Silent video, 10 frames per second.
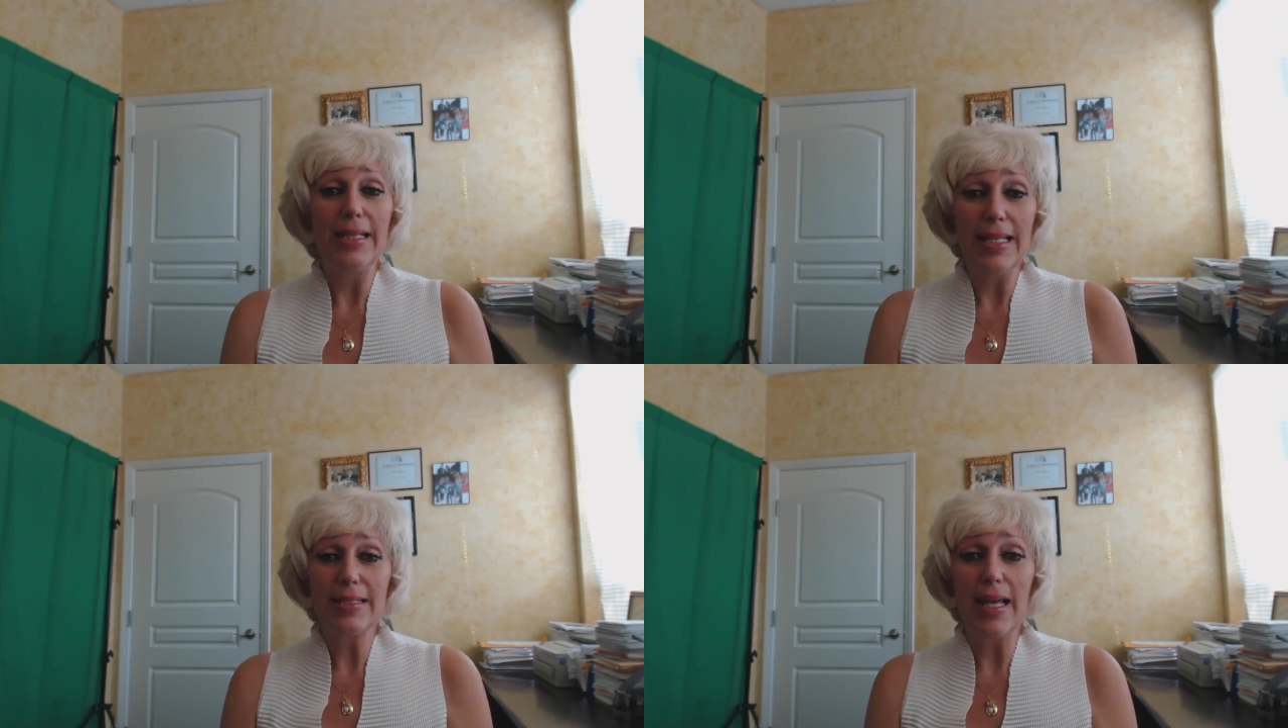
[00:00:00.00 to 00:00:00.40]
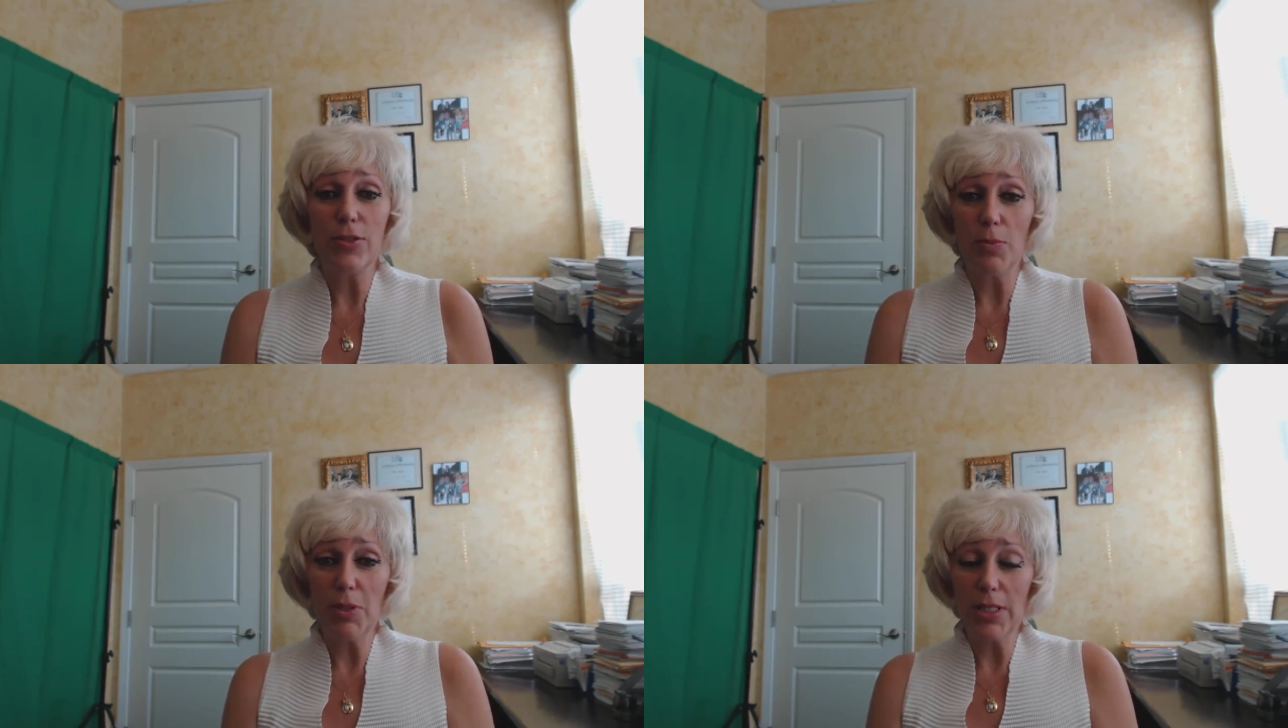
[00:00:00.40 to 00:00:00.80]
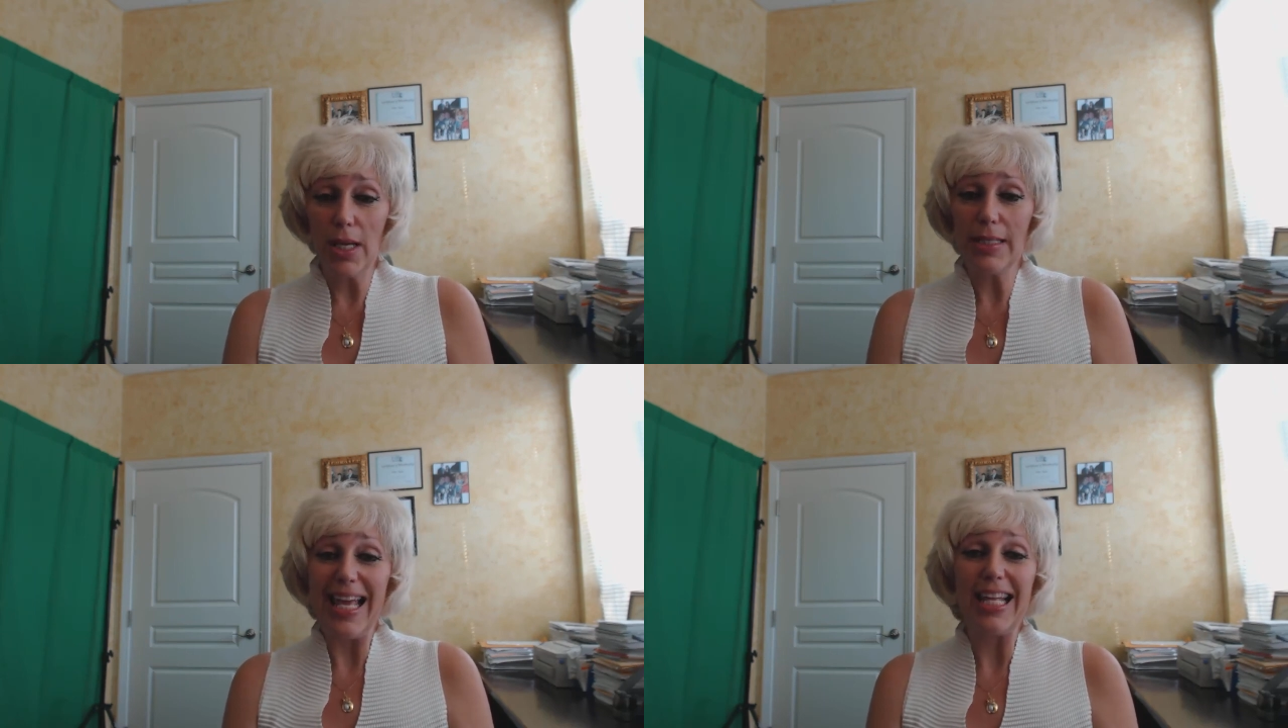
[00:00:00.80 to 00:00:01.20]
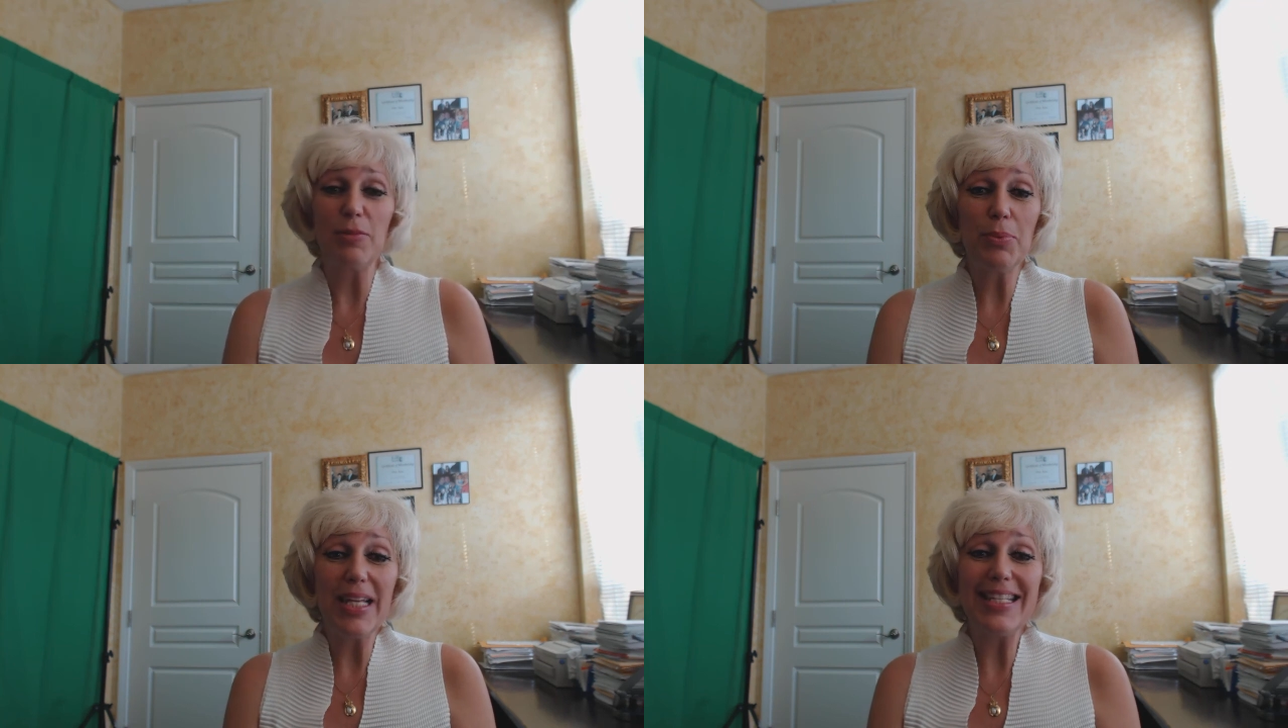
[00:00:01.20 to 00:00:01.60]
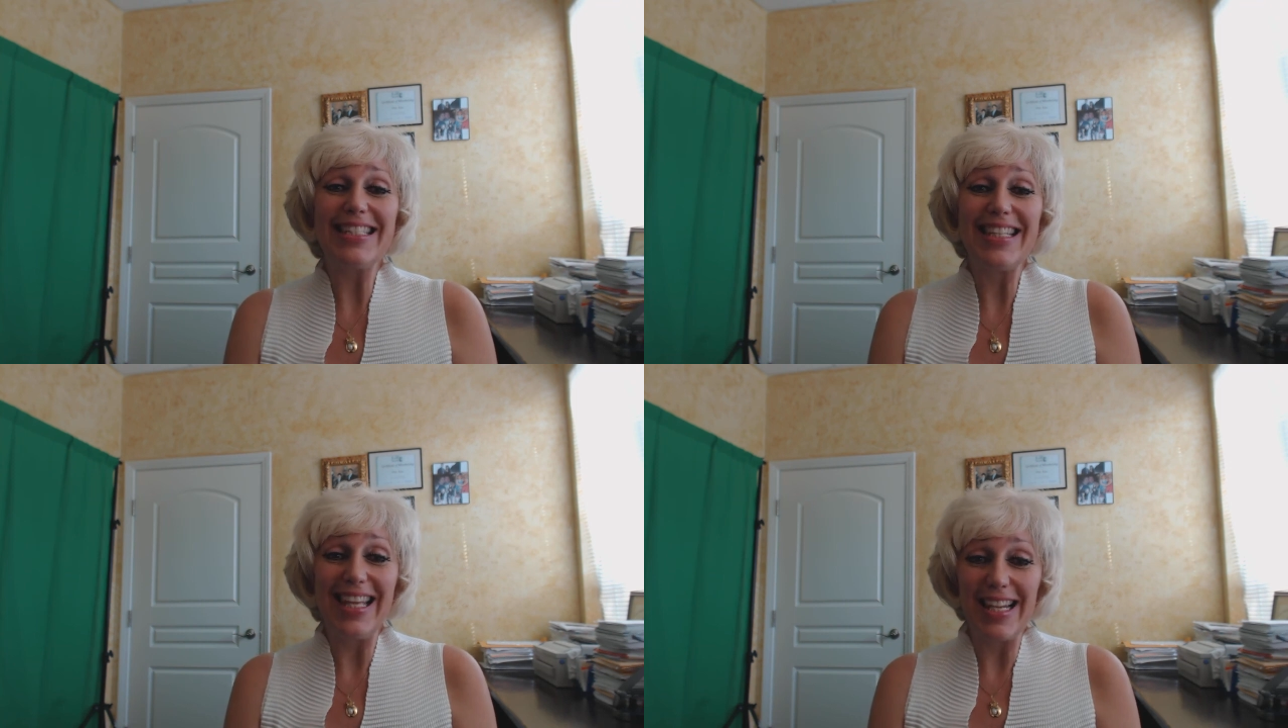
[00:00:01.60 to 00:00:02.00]
This has to be done, and
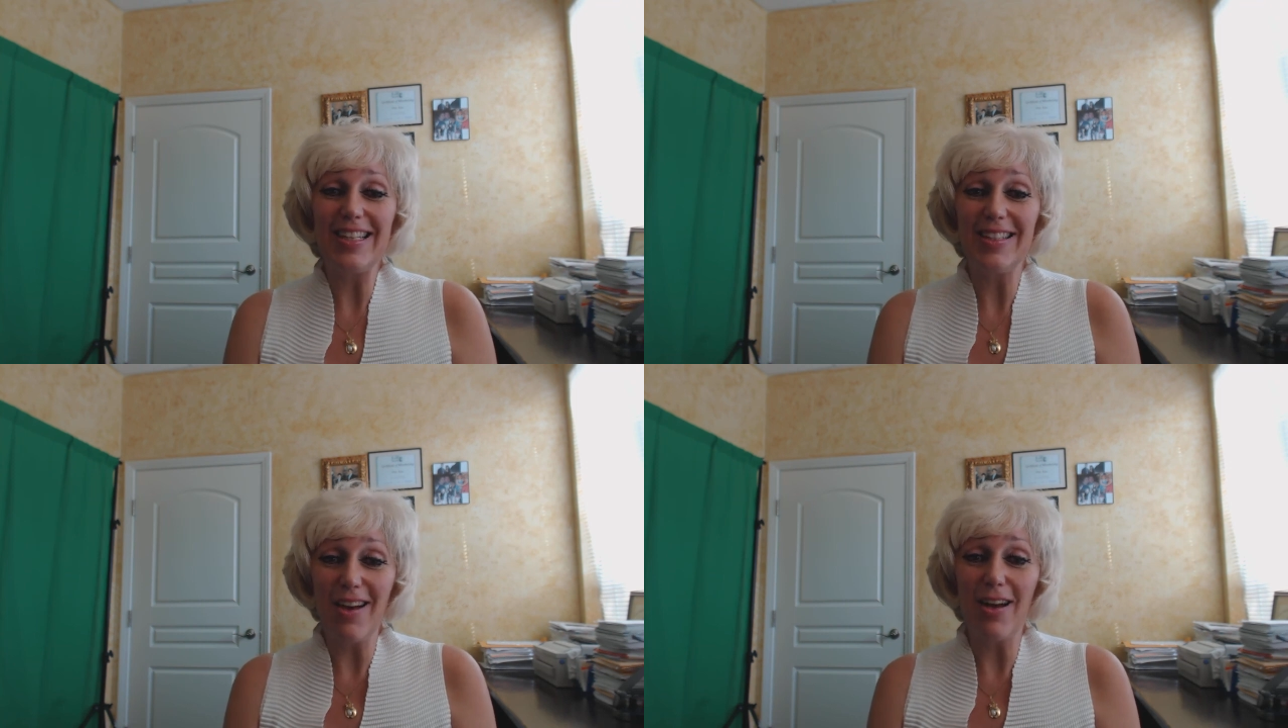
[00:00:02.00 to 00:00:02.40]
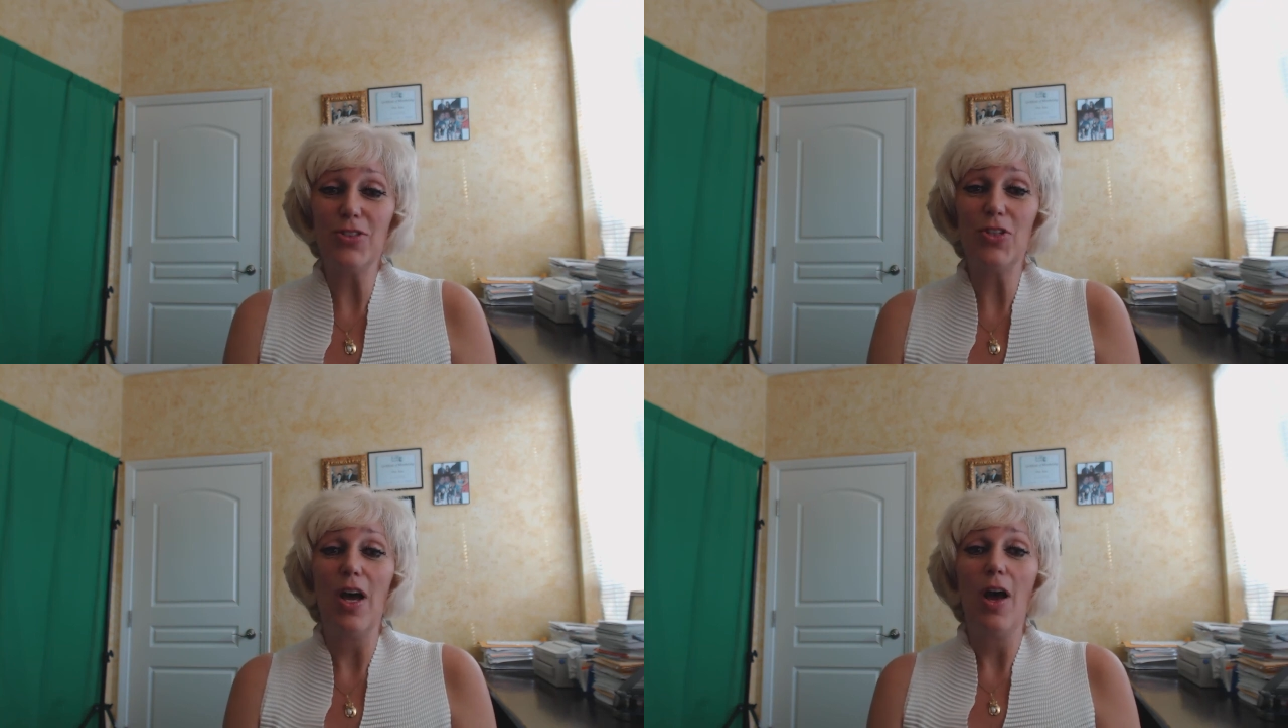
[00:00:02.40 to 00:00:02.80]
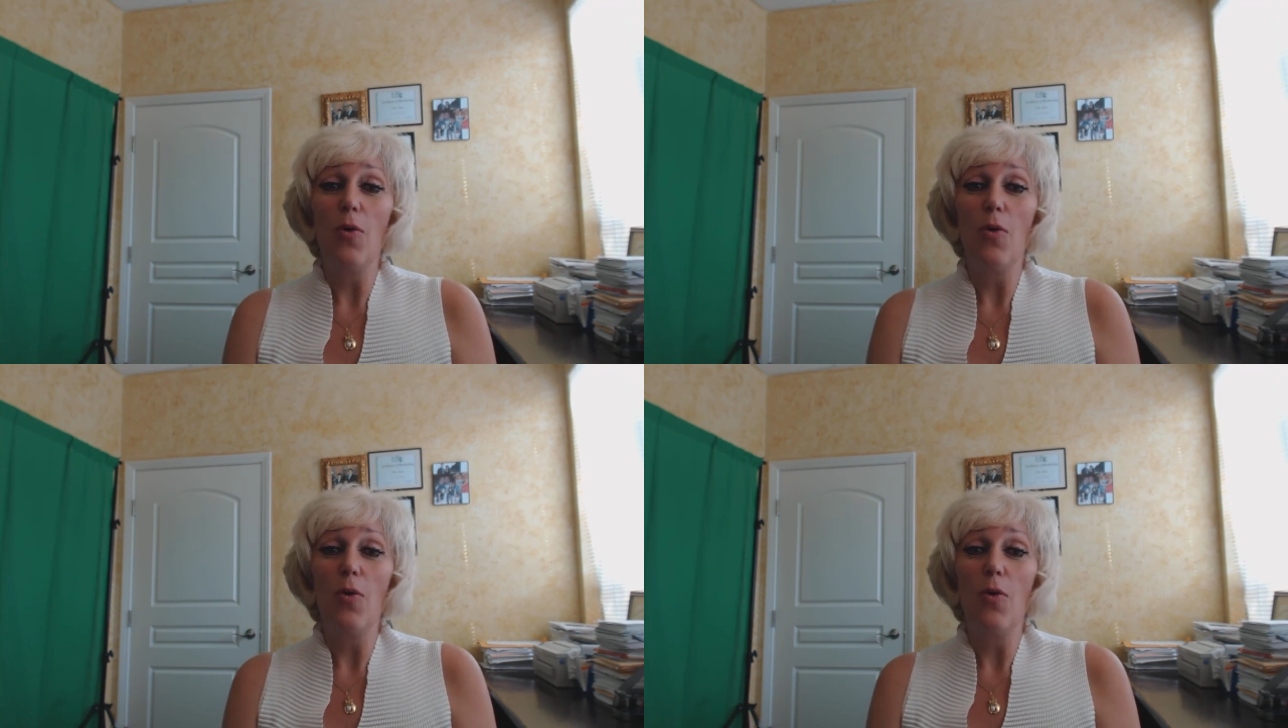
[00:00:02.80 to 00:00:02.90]
please get in touch